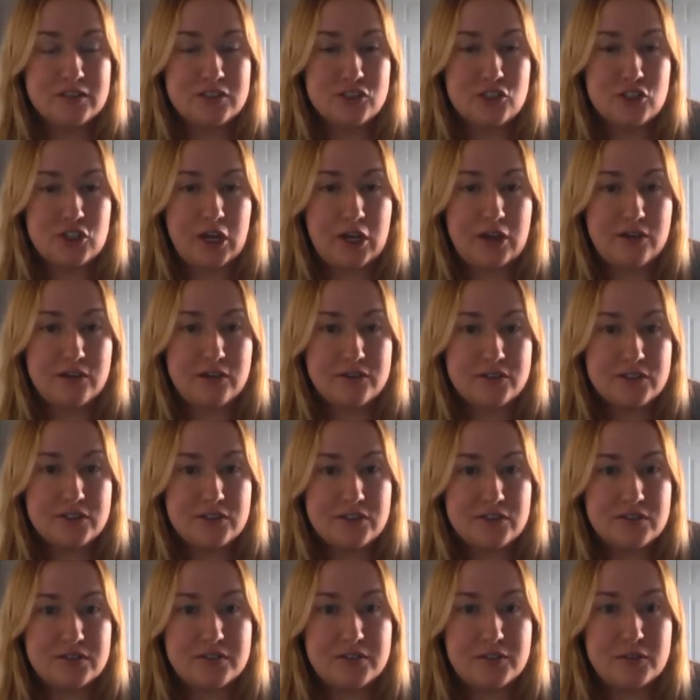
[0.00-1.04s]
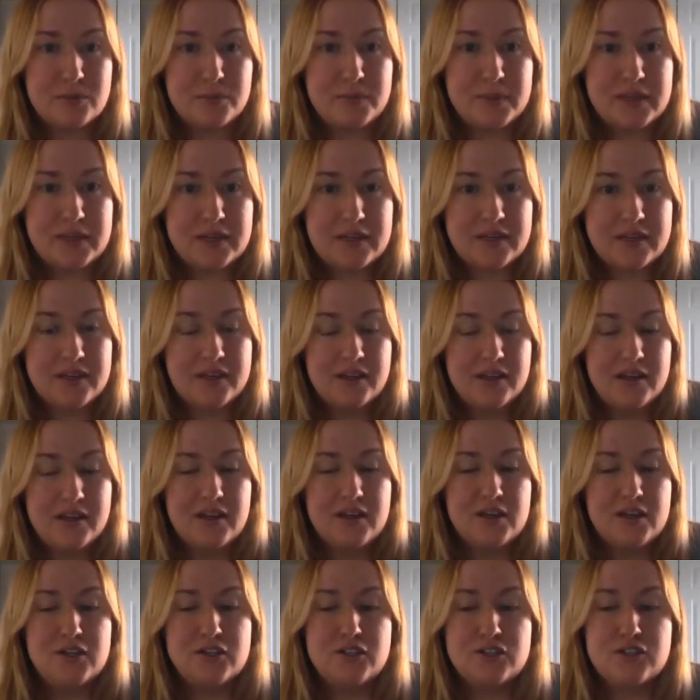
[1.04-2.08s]
to childhood a little bit.
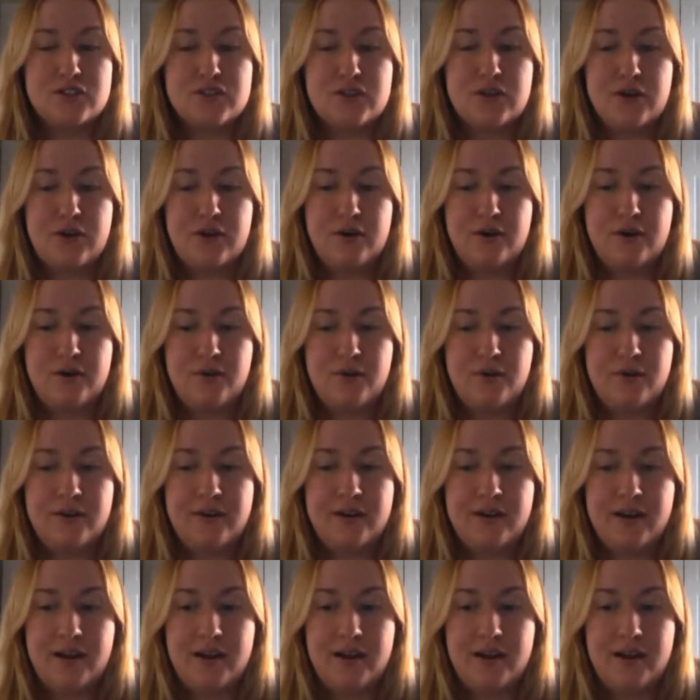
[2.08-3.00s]
So,